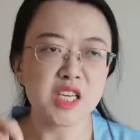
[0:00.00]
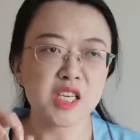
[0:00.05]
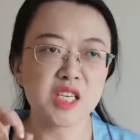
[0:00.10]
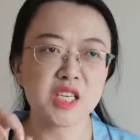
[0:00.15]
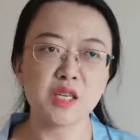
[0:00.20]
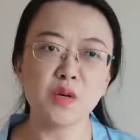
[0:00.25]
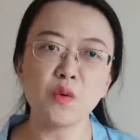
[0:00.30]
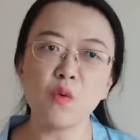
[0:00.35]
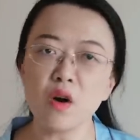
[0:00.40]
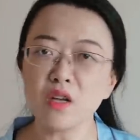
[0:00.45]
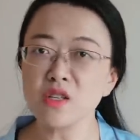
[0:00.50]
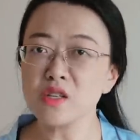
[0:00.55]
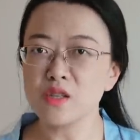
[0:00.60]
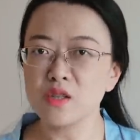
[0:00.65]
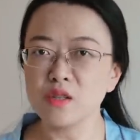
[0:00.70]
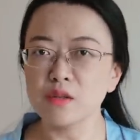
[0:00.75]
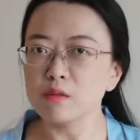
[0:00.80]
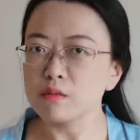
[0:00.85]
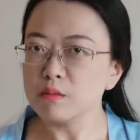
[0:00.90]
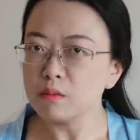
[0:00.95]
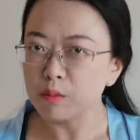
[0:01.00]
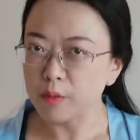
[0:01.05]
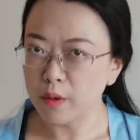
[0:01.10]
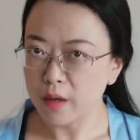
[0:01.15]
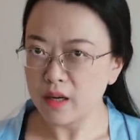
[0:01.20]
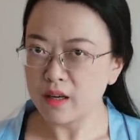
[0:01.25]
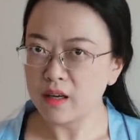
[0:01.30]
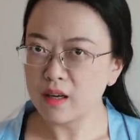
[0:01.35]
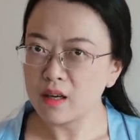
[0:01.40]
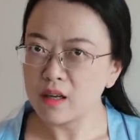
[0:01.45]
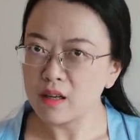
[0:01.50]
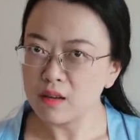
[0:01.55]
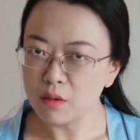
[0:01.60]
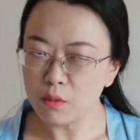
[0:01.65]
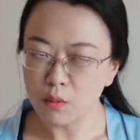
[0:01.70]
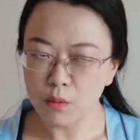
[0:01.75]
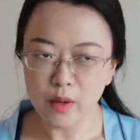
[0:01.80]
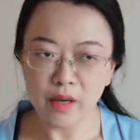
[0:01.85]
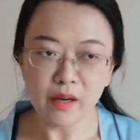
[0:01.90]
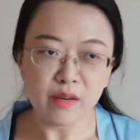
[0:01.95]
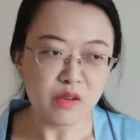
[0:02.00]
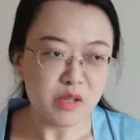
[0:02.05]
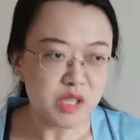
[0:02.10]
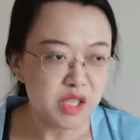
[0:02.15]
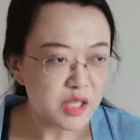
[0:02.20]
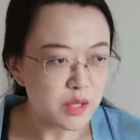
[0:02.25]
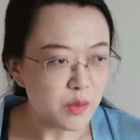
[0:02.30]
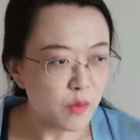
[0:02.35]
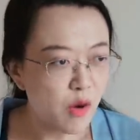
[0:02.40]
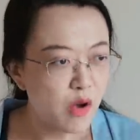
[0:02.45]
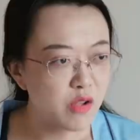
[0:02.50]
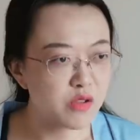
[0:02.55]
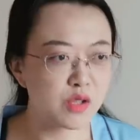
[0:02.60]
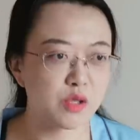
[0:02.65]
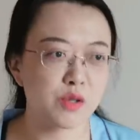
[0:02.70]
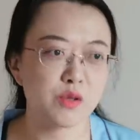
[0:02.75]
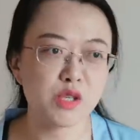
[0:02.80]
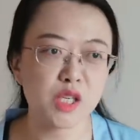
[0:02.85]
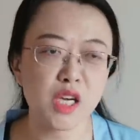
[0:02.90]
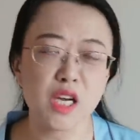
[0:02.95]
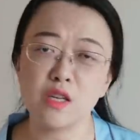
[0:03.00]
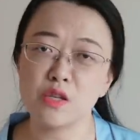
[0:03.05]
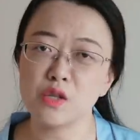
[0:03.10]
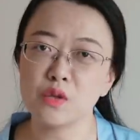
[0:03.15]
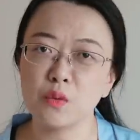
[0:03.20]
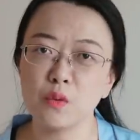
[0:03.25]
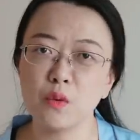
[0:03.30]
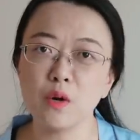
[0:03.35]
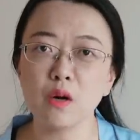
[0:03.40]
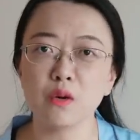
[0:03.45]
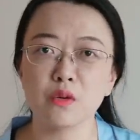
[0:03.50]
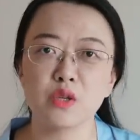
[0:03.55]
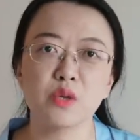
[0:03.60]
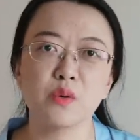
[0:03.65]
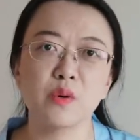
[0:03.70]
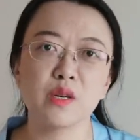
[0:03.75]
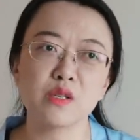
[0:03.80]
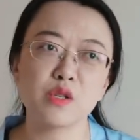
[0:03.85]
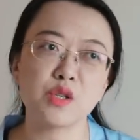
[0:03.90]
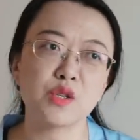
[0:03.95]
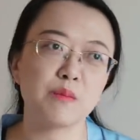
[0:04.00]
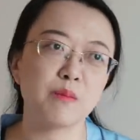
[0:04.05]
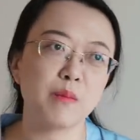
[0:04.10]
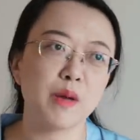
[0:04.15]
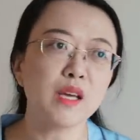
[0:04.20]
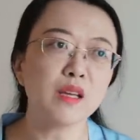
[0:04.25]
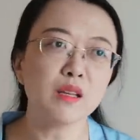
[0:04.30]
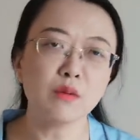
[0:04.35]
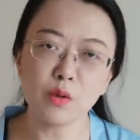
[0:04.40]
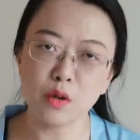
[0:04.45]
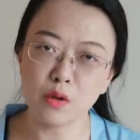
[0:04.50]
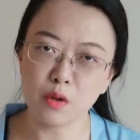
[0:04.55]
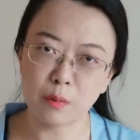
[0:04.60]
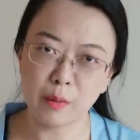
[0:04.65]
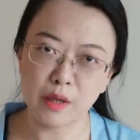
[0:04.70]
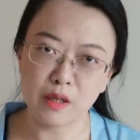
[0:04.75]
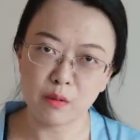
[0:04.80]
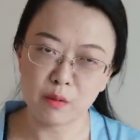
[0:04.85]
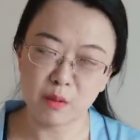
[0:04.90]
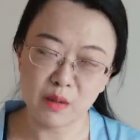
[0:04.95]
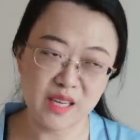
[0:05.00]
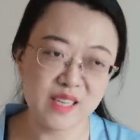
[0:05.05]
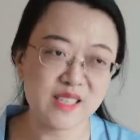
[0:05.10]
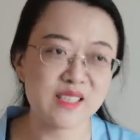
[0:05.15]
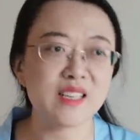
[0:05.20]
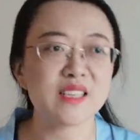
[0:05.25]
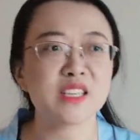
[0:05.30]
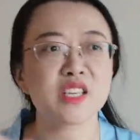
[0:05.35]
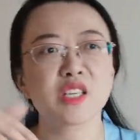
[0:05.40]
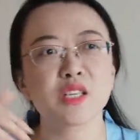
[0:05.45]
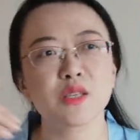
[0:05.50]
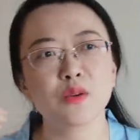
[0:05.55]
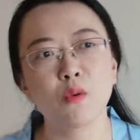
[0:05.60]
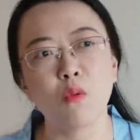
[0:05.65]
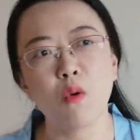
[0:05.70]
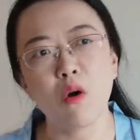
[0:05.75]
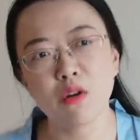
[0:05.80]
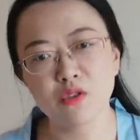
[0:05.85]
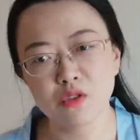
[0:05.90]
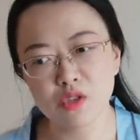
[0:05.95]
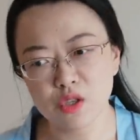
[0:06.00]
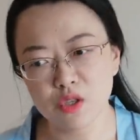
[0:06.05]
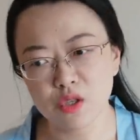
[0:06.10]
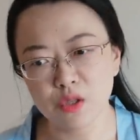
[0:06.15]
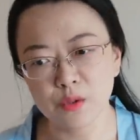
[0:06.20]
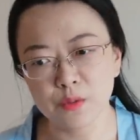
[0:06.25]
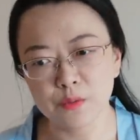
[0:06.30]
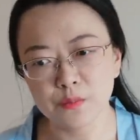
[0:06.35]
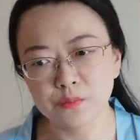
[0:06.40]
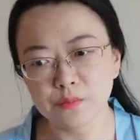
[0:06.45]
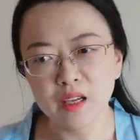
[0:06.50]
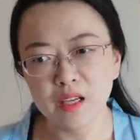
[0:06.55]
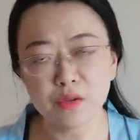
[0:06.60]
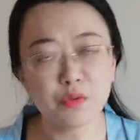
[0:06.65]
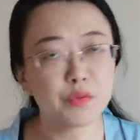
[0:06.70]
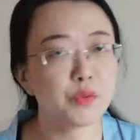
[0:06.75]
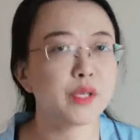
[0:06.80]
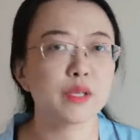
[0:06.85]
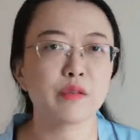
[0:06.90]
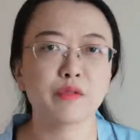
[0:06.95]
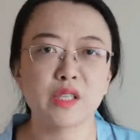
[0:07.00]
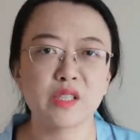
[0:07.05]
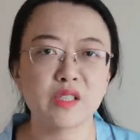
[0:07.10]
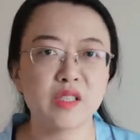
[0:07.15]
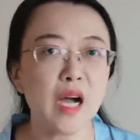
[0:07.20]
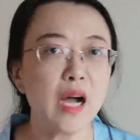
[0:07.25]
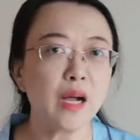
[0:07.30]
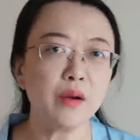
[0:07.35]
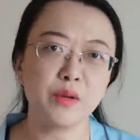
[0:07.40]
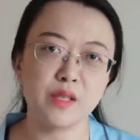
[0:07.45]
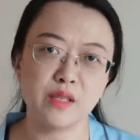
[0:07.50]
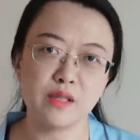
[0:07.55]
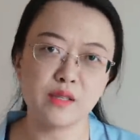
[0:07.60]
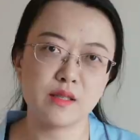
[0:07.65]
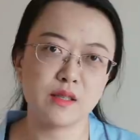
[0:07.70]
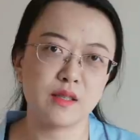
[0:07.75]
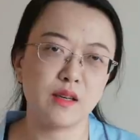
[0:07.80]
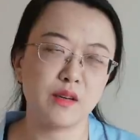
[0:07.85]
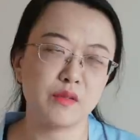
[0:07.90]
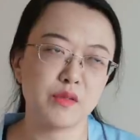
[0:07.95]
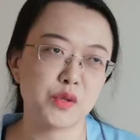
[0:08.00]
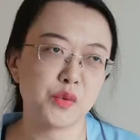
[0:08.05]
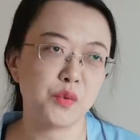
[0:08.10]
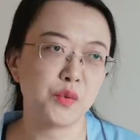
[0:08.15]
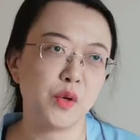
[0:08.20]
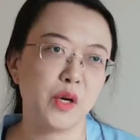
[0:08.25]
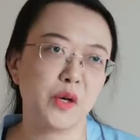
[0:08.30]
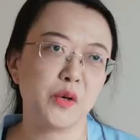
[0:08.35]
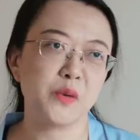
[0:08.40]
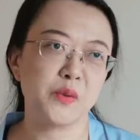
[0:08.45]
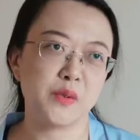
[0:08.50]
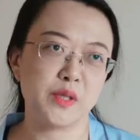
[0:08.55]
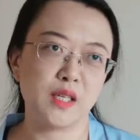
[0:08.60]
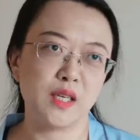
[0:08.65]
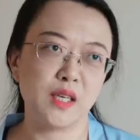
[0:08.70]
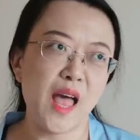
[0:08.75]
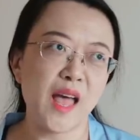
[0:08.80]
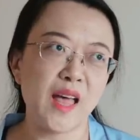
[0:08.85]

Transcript: She wants to break the will. She wants to change the world. She wants to make the world a better place, and she wants to get rid of the tyrants of this world.